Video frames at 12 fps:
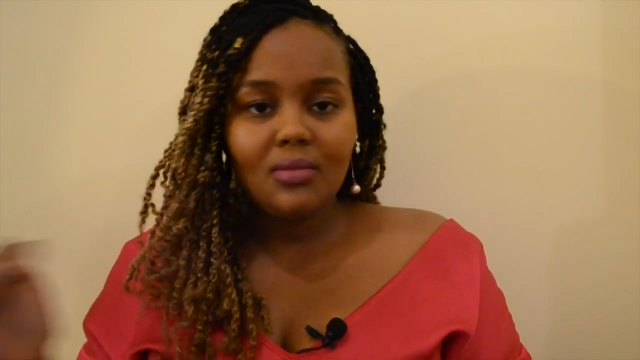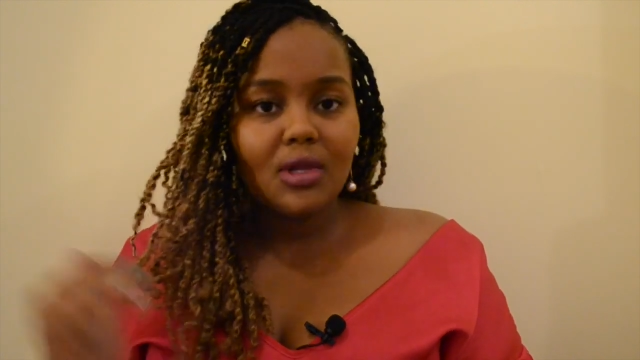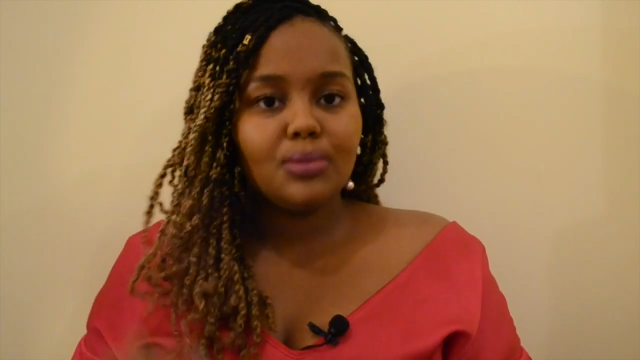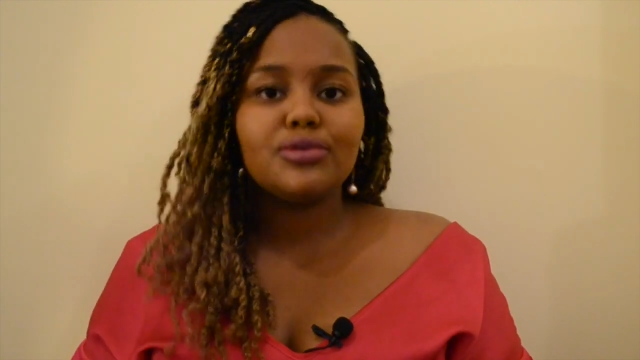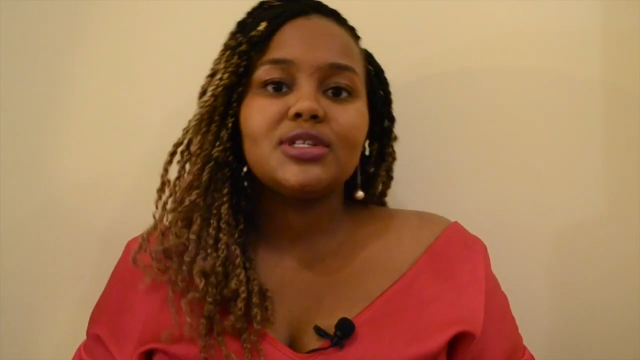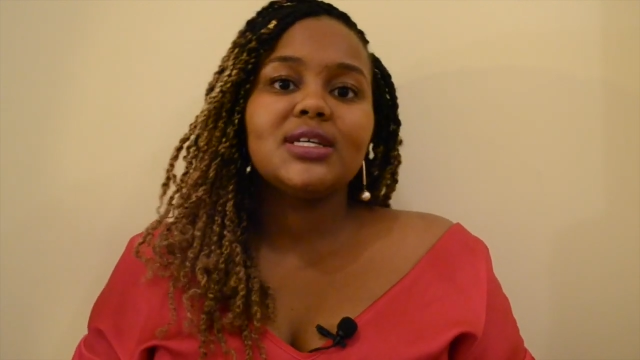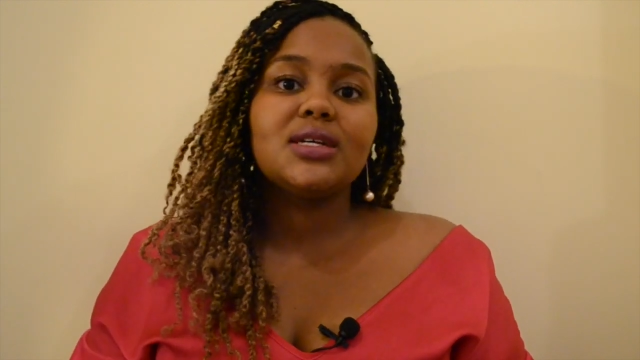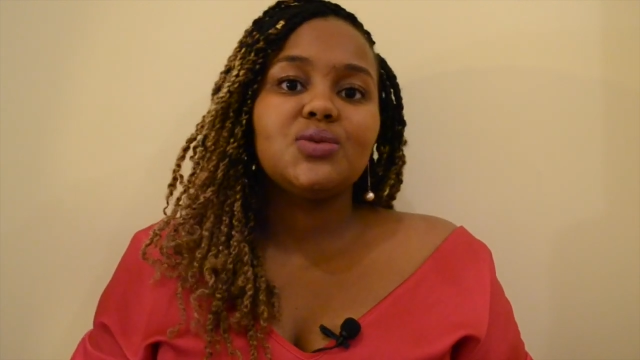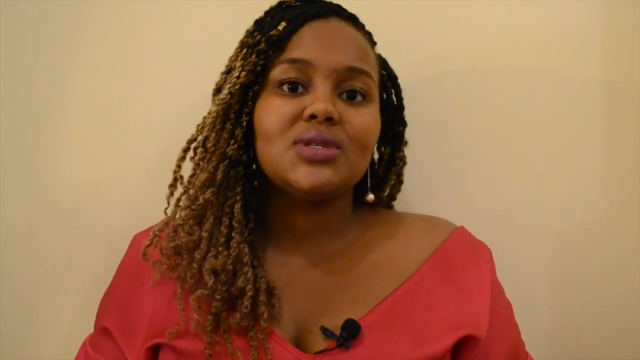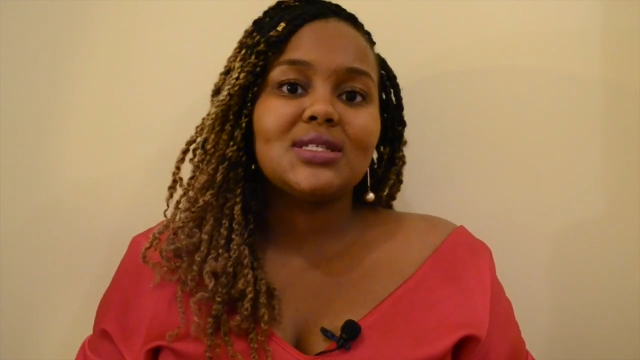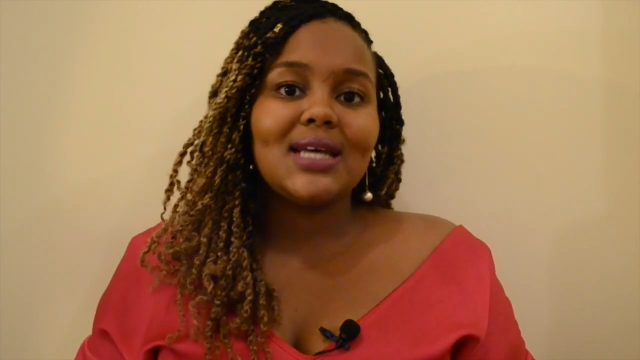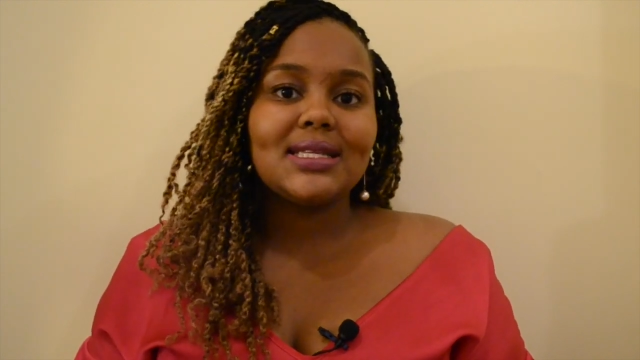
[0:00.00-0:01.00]
protect with
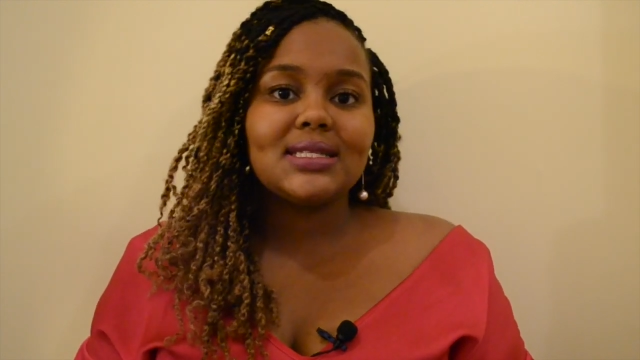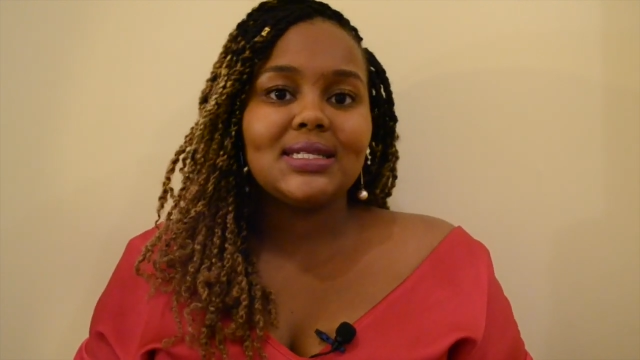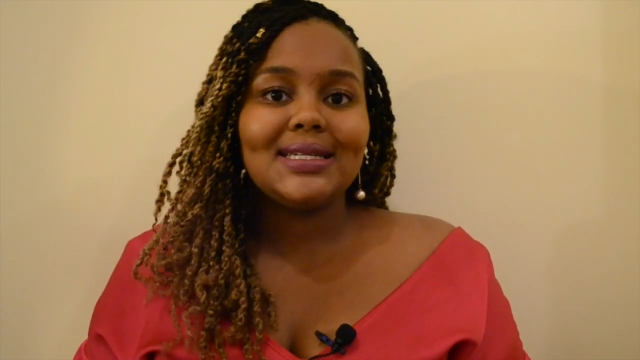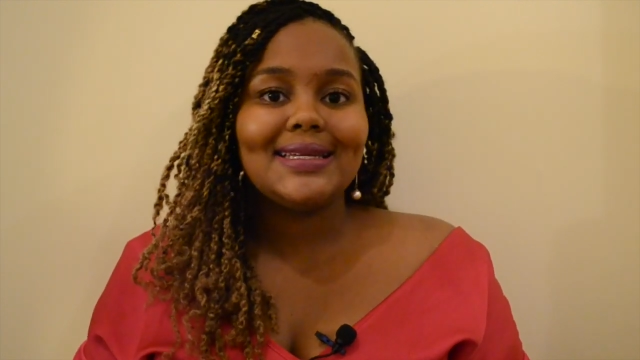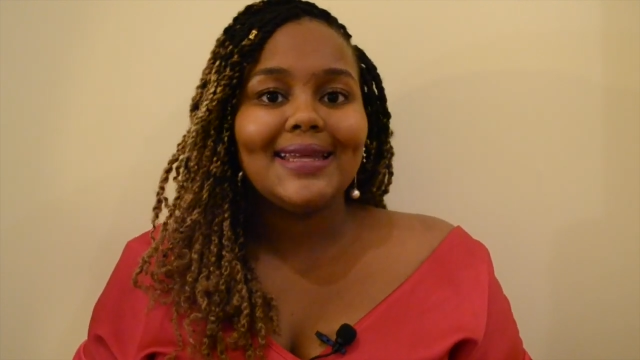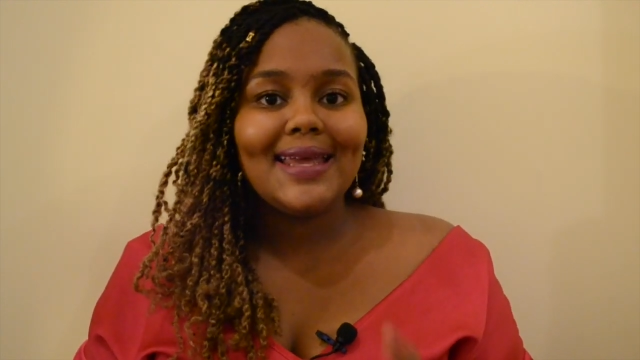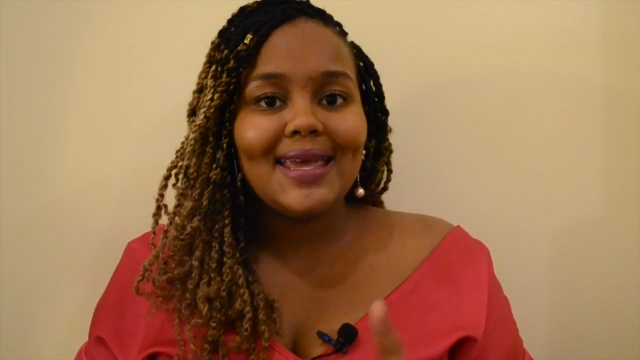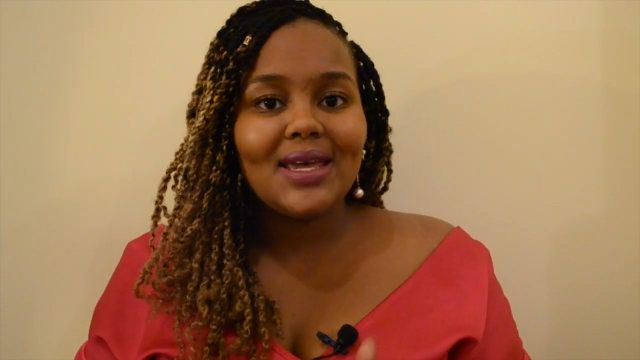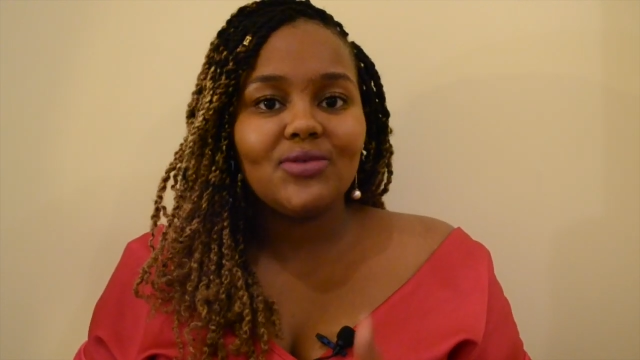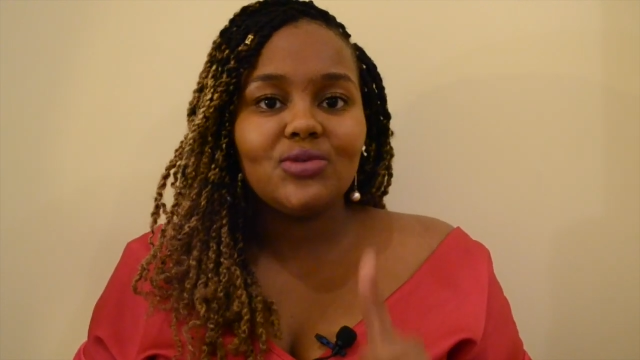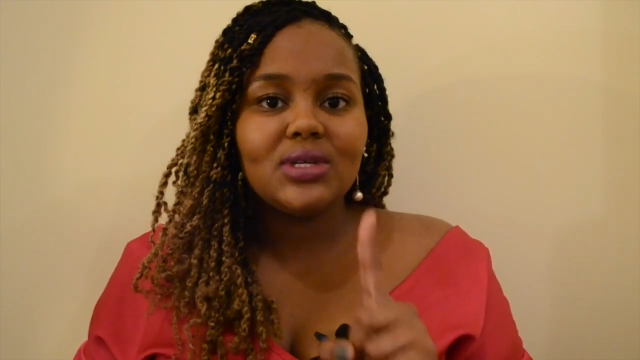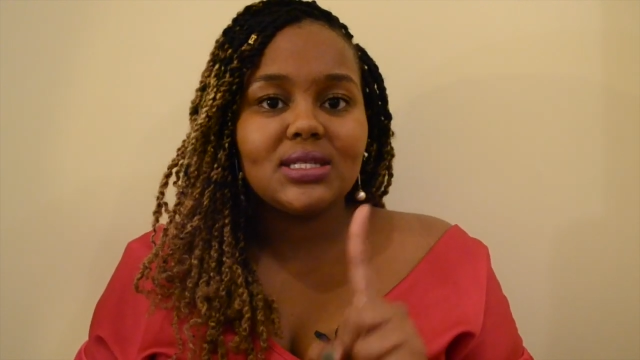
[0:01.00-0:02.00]
sunscreen
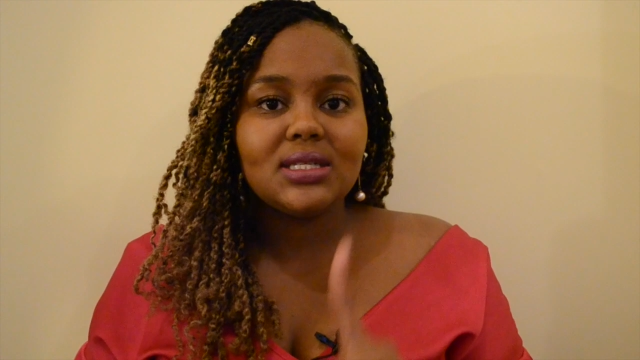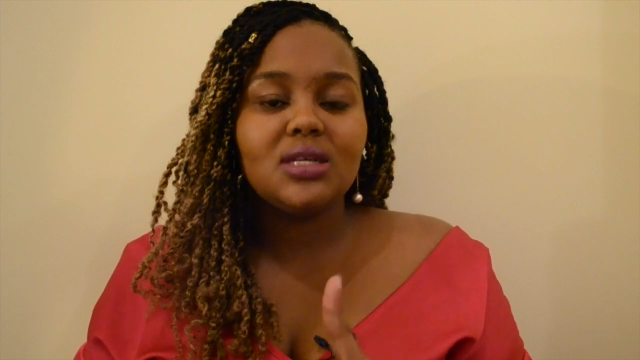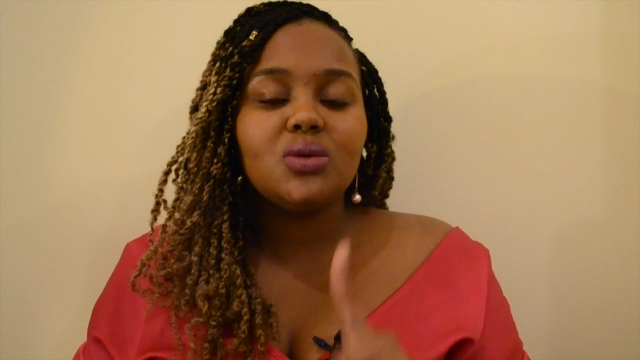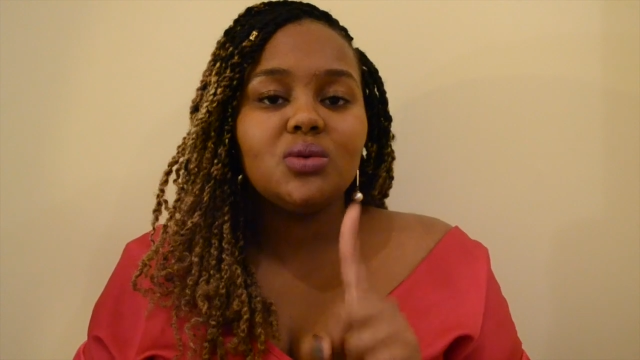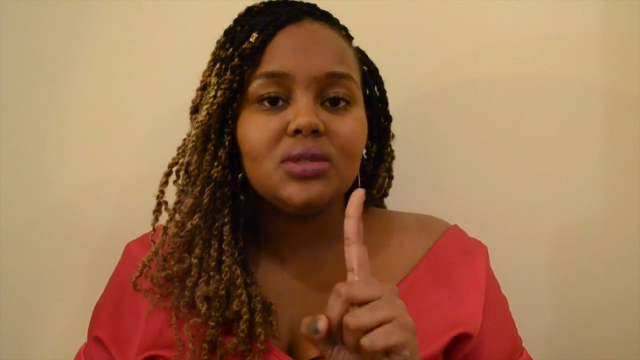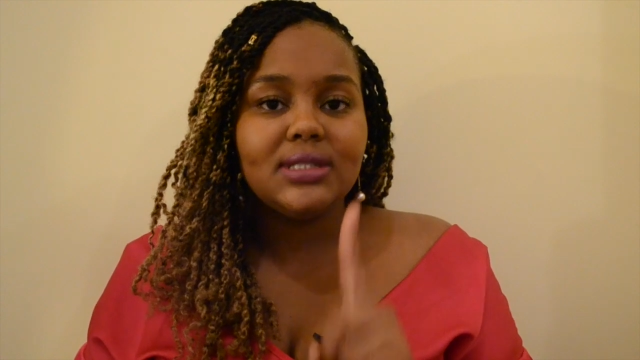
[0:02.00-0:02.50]
every single